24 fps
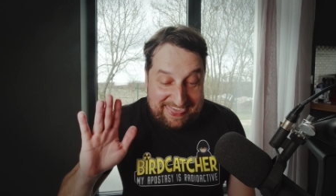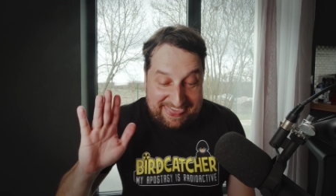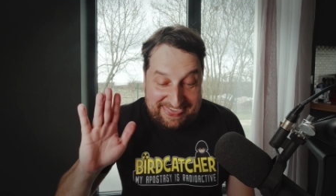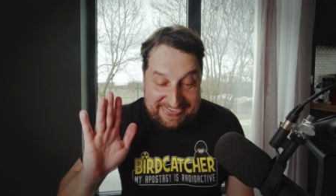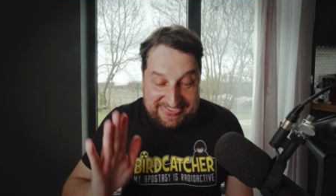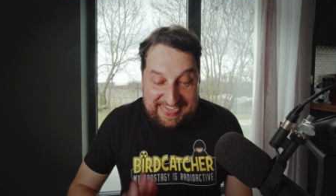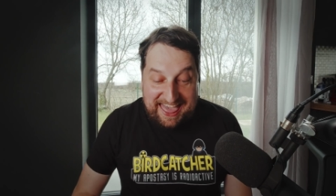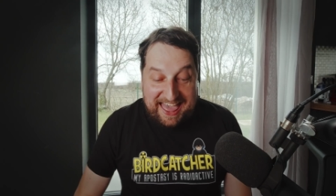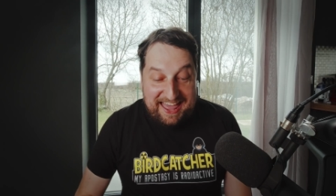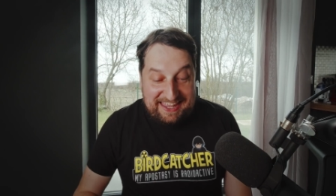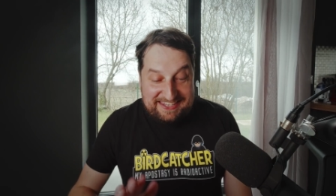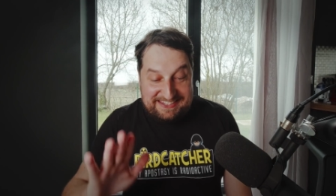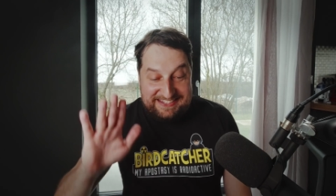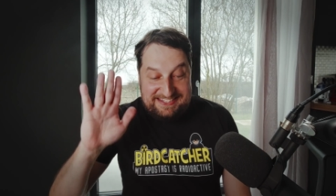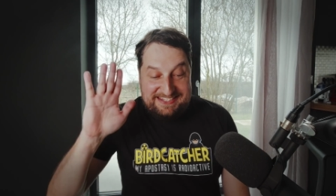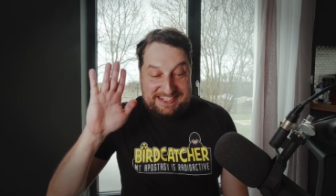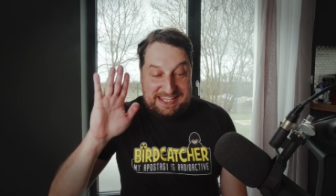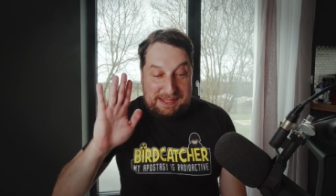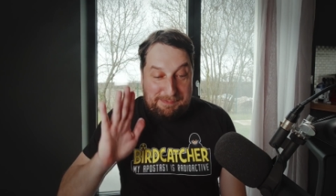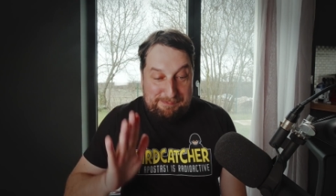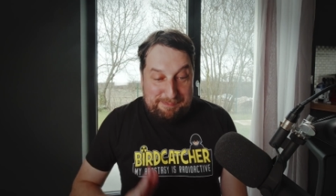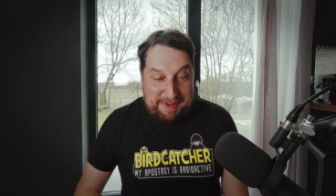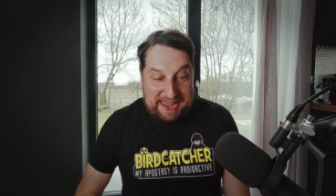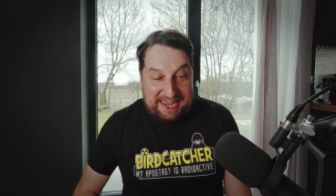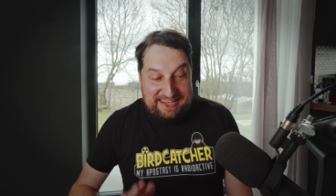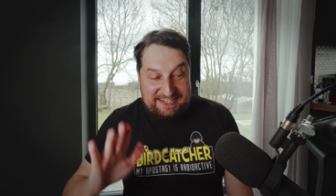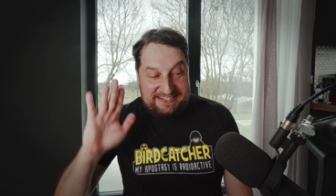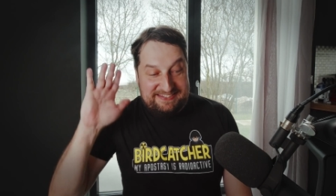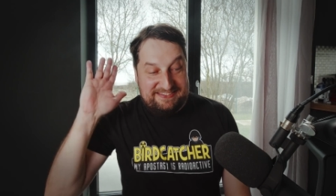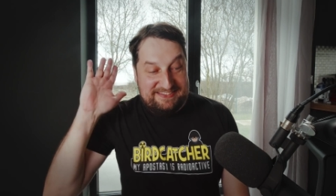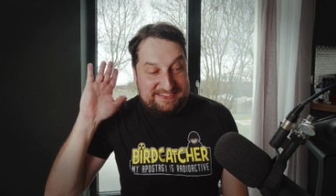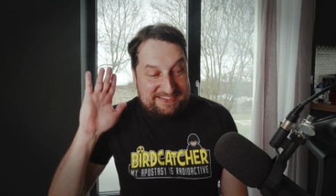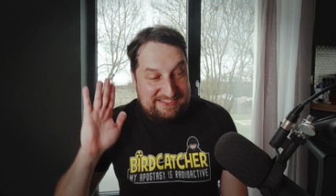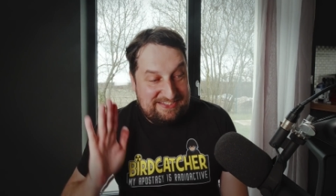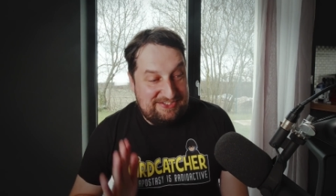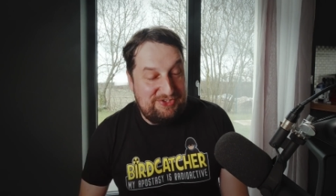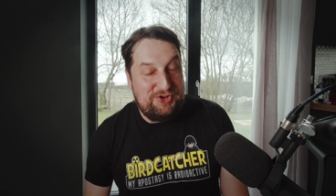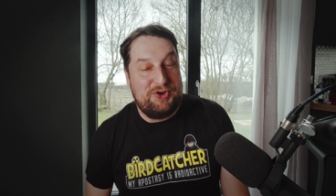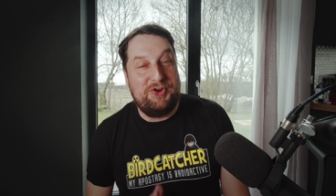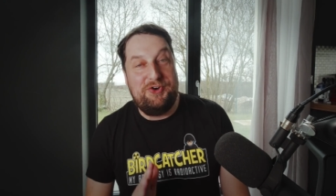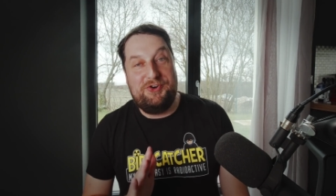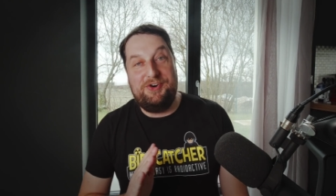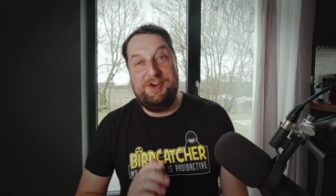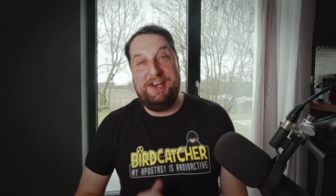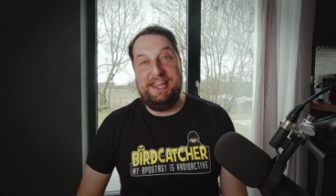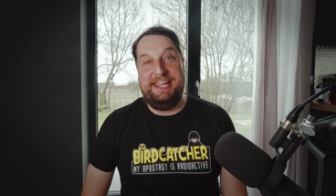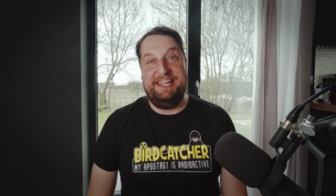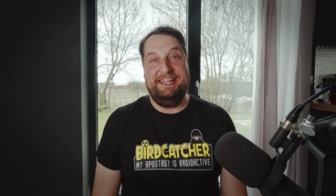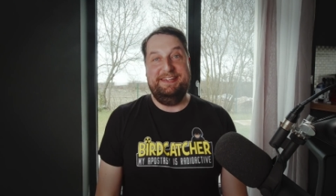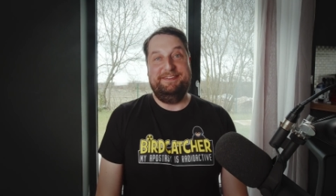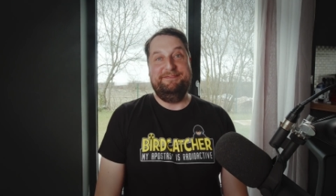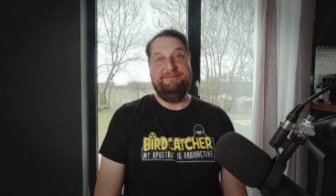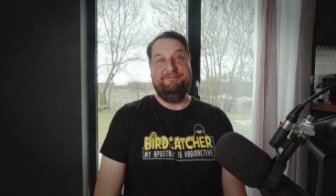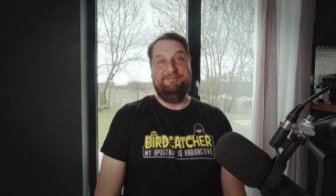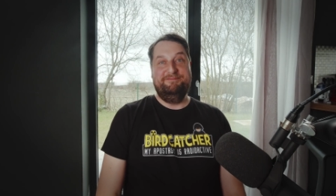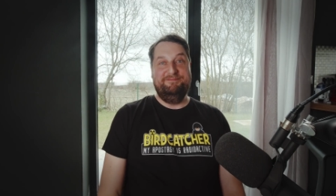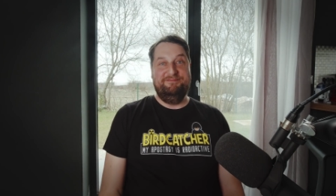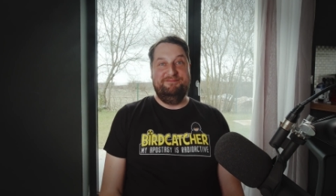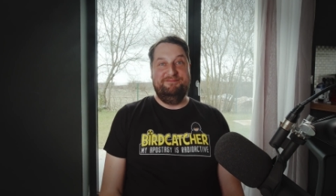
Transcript: That's the best story.